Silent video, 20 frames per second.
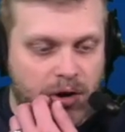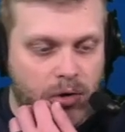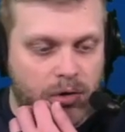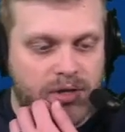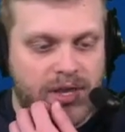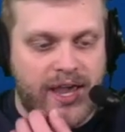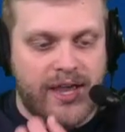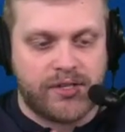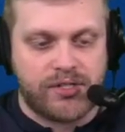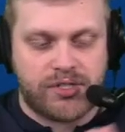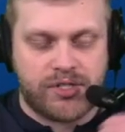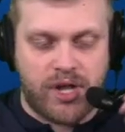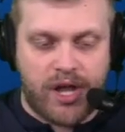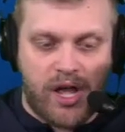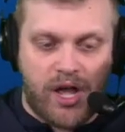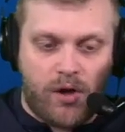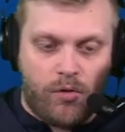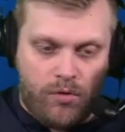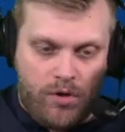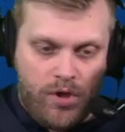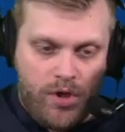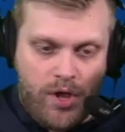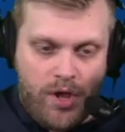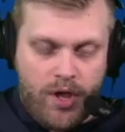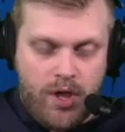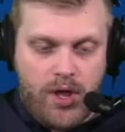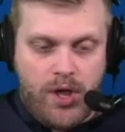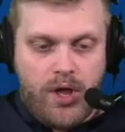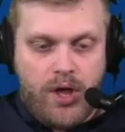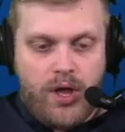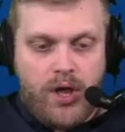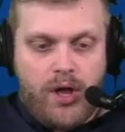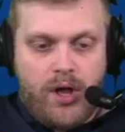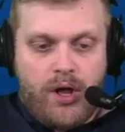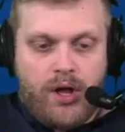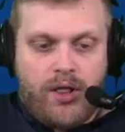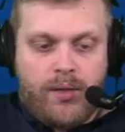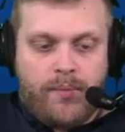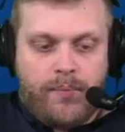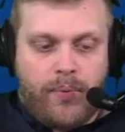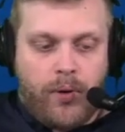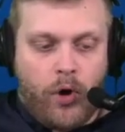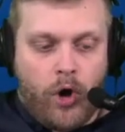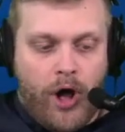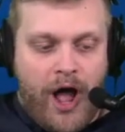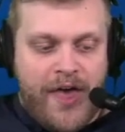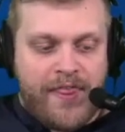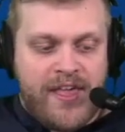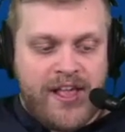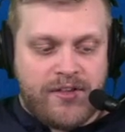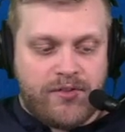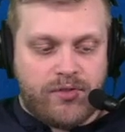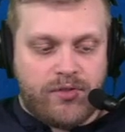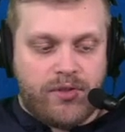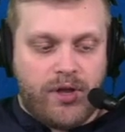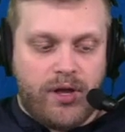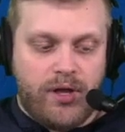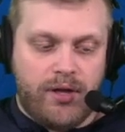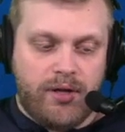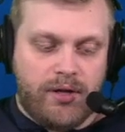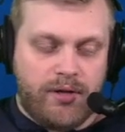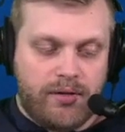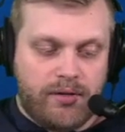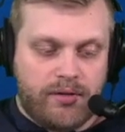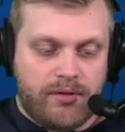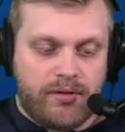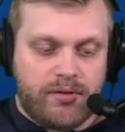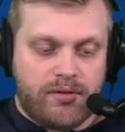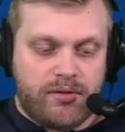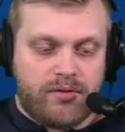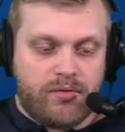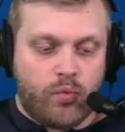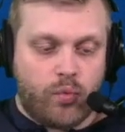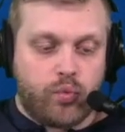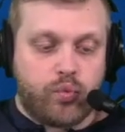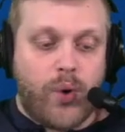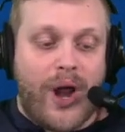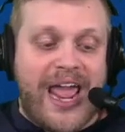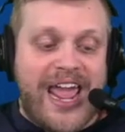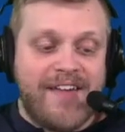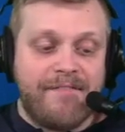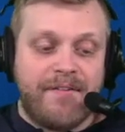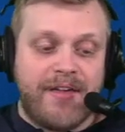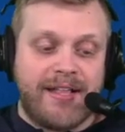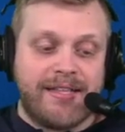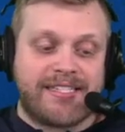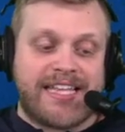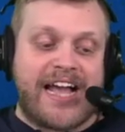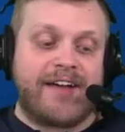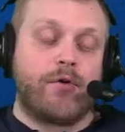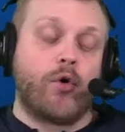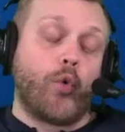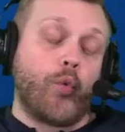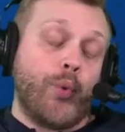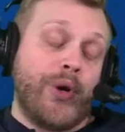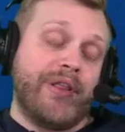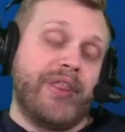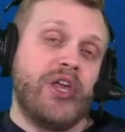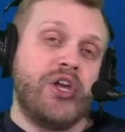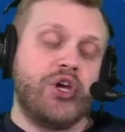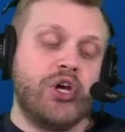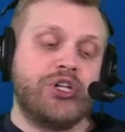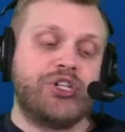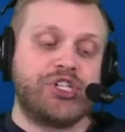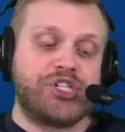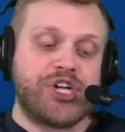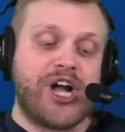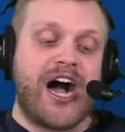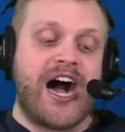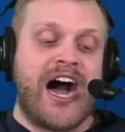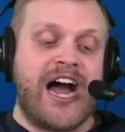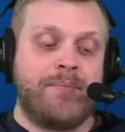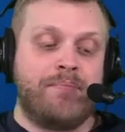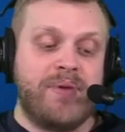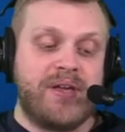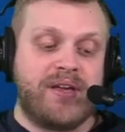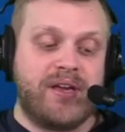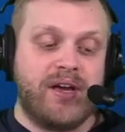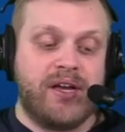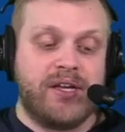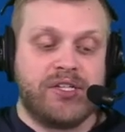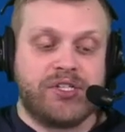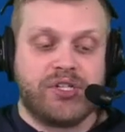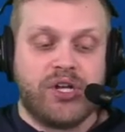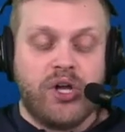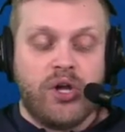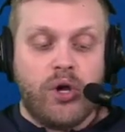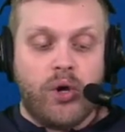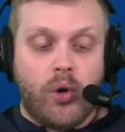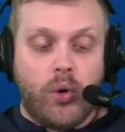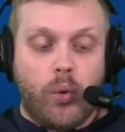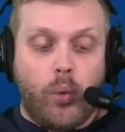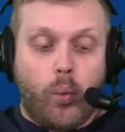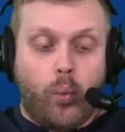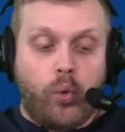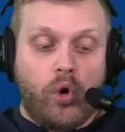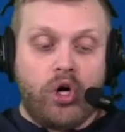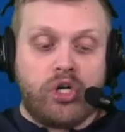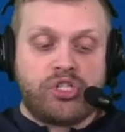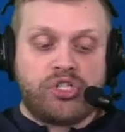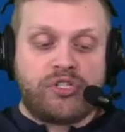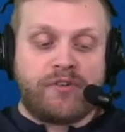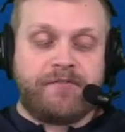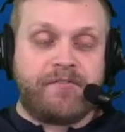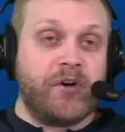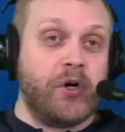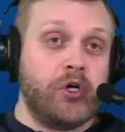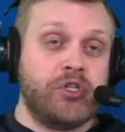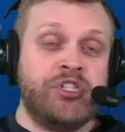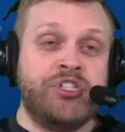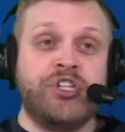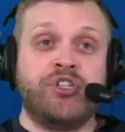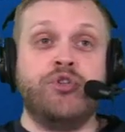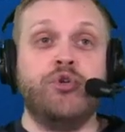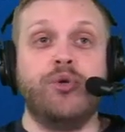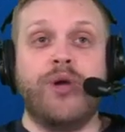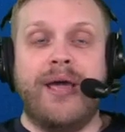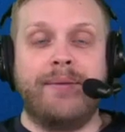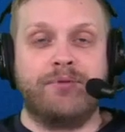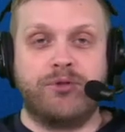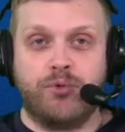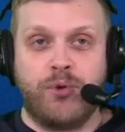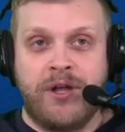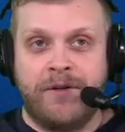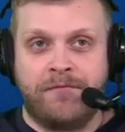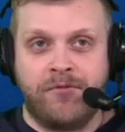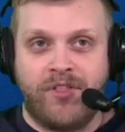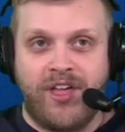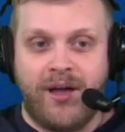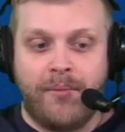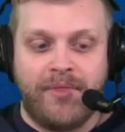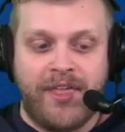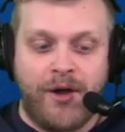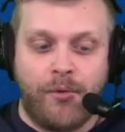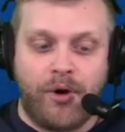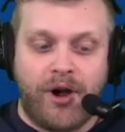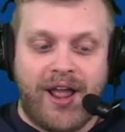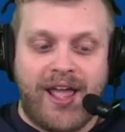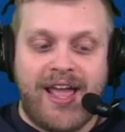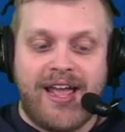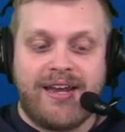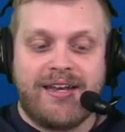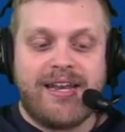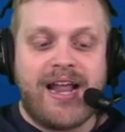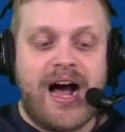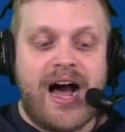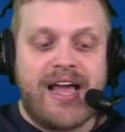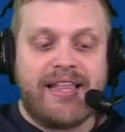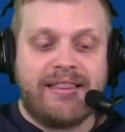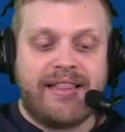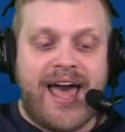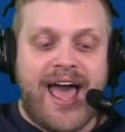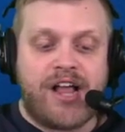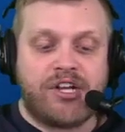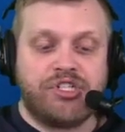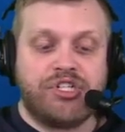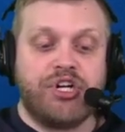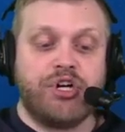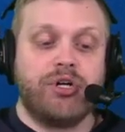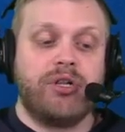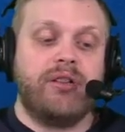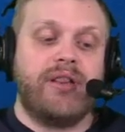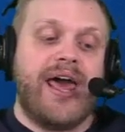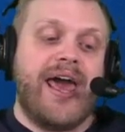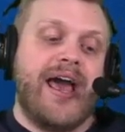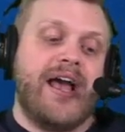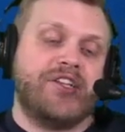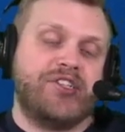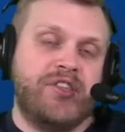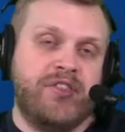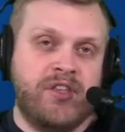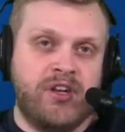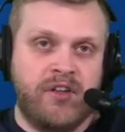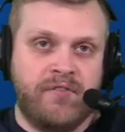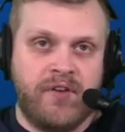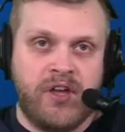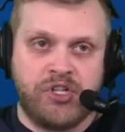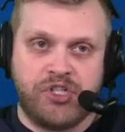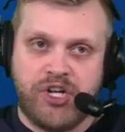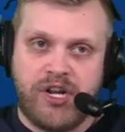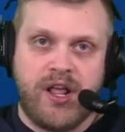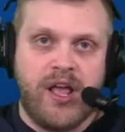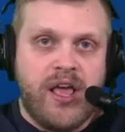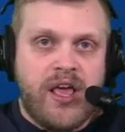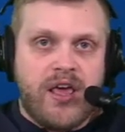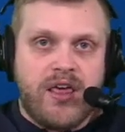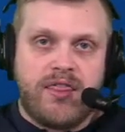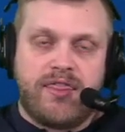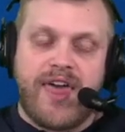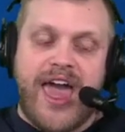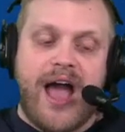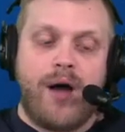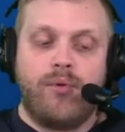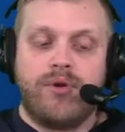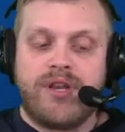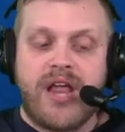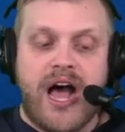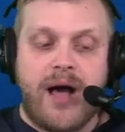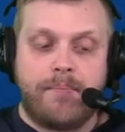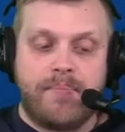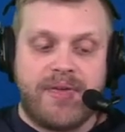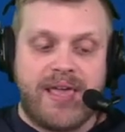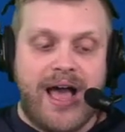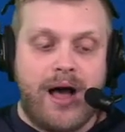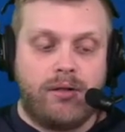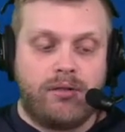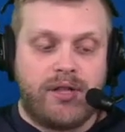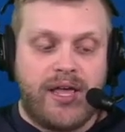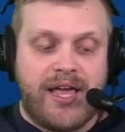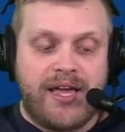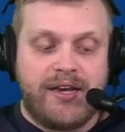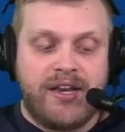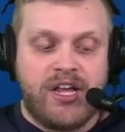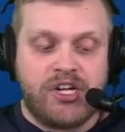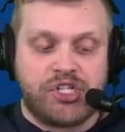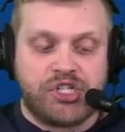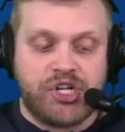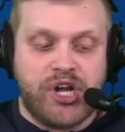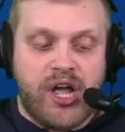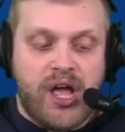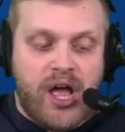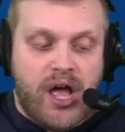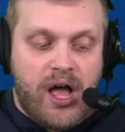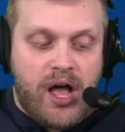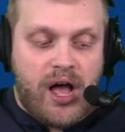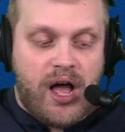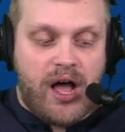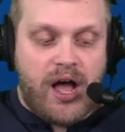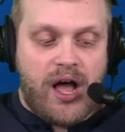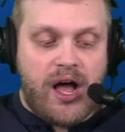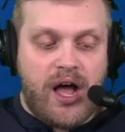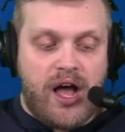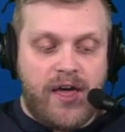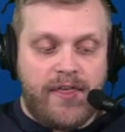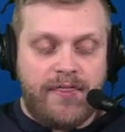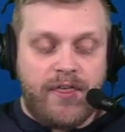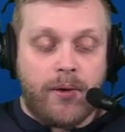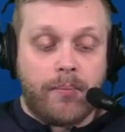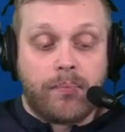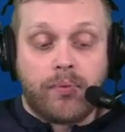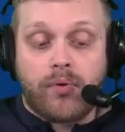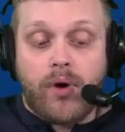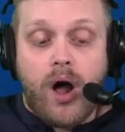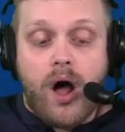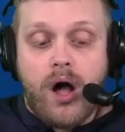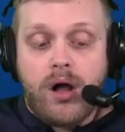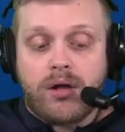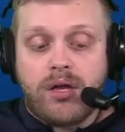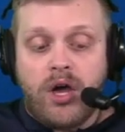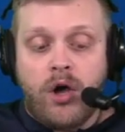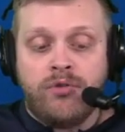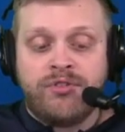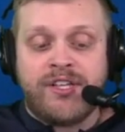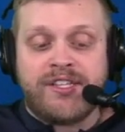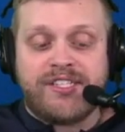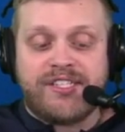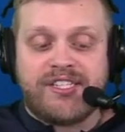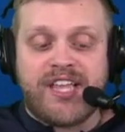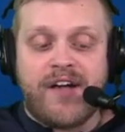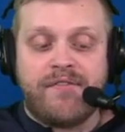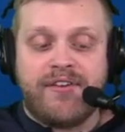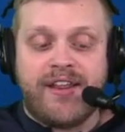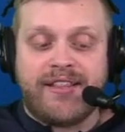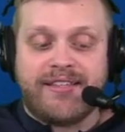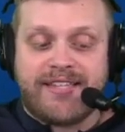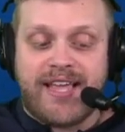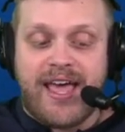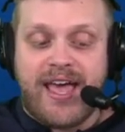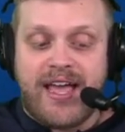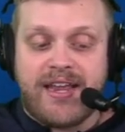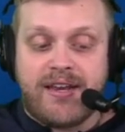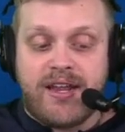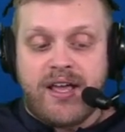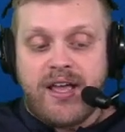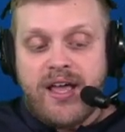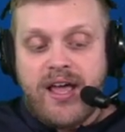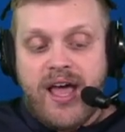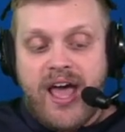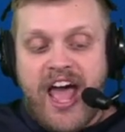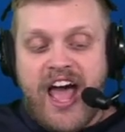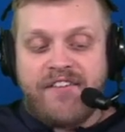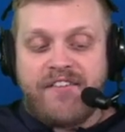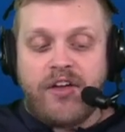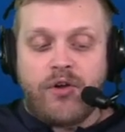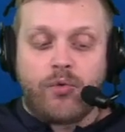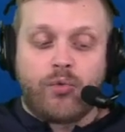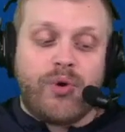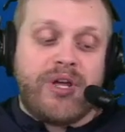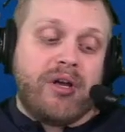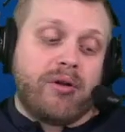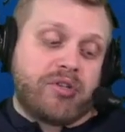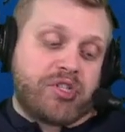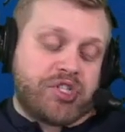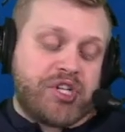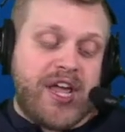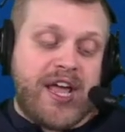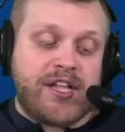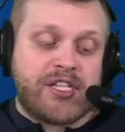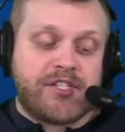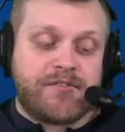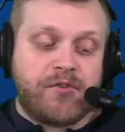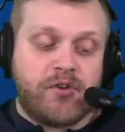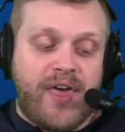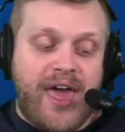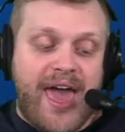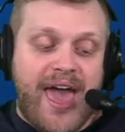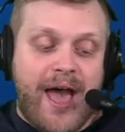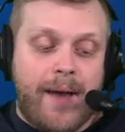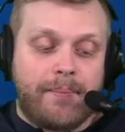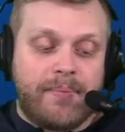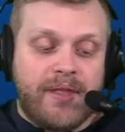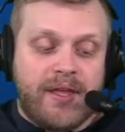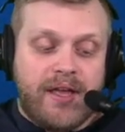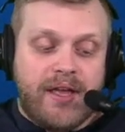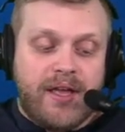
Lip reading: Okay, so I think Ravens have a really good shot because worst to first is a two-game swing for them. They were 8-9 last year, last in the division. That would not be outlandish. The Broncos at 7-10 have a real chance for that.